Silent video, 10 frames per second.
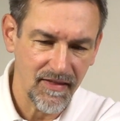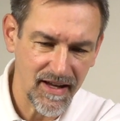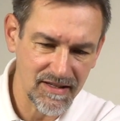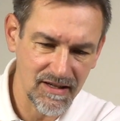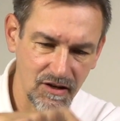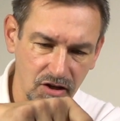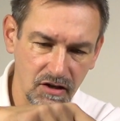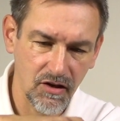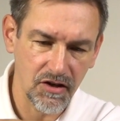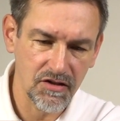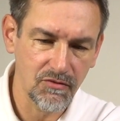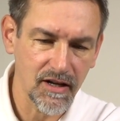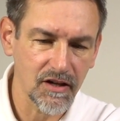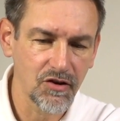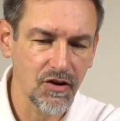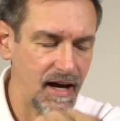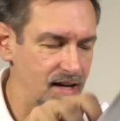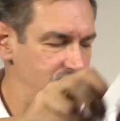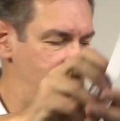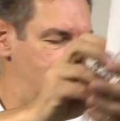that's not a real good
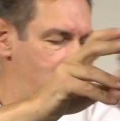idea.